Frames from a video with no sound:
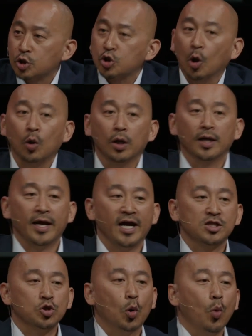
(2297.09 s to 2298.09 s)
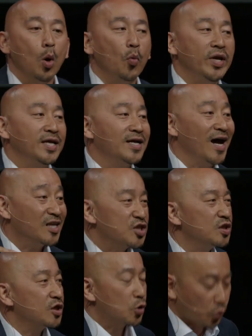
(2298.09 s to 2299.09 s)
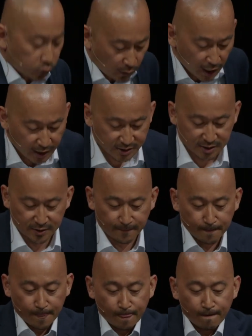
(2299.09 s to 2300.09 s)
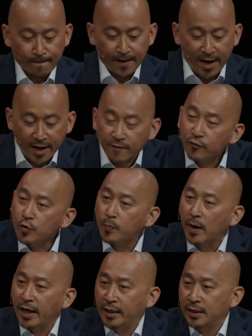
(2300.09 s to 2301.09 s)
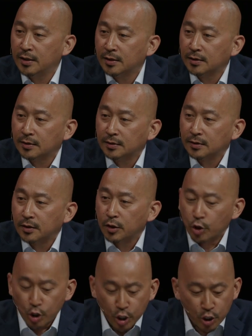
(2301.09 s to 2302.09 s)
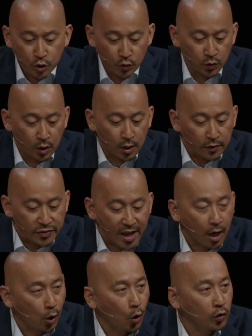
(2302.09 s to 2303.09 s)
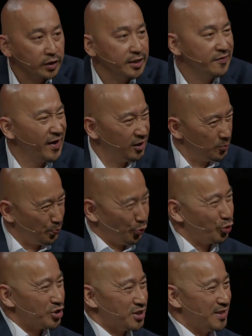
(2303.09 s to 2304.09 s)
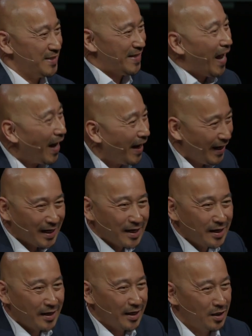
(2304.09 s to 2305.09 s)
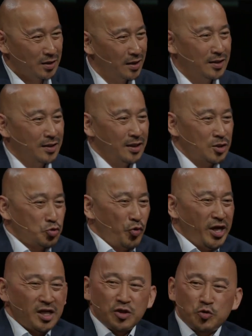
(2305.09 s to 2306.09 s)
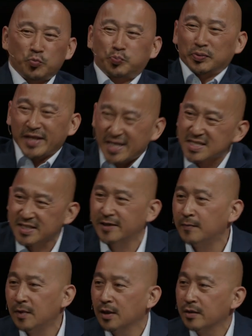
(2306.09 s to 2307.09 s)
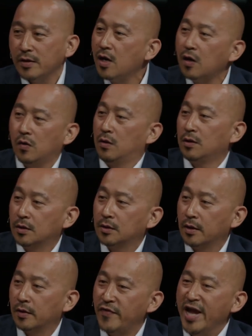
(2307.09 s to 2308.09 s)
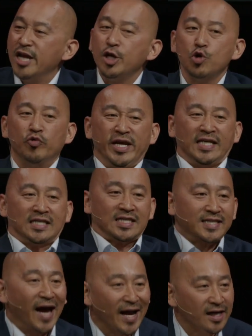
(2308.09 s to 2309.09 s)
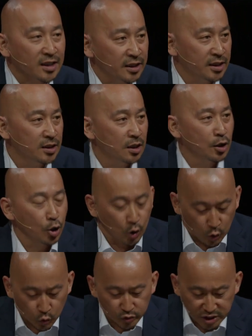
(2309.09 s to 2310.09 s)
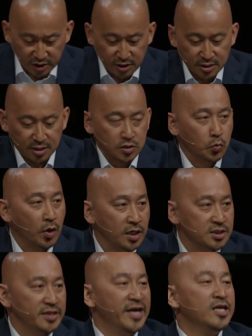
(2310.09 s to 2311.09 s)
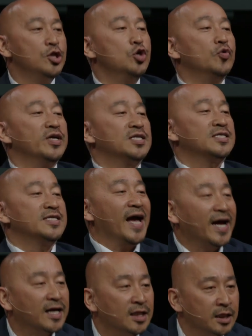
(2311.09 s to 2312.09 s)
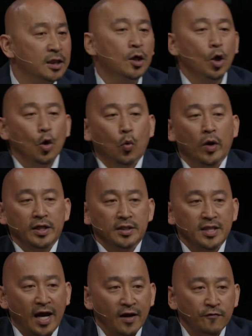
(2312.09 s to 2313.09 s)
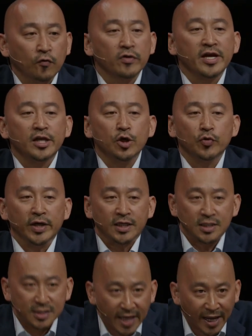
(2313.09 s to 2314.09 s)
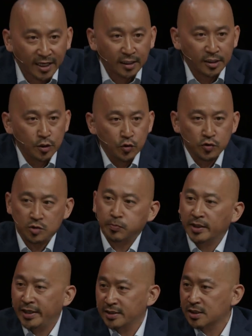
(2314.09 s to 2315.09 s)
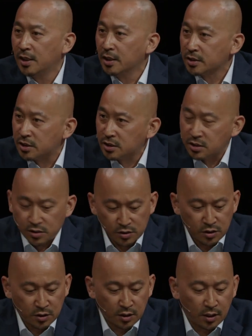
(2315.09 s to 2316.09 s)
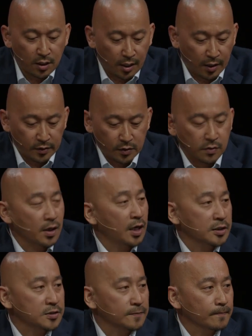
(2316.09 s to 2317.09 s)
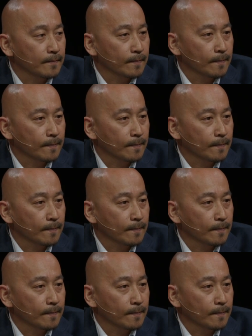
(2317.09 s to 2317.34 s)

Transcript: So, guys, when we got to the cross, everybody knew not only that a person died and is ready to bless them. No, they knew exactly who Jesus was. They knew exactly what he died for. They knew exactly whose place Jesus took on the cross.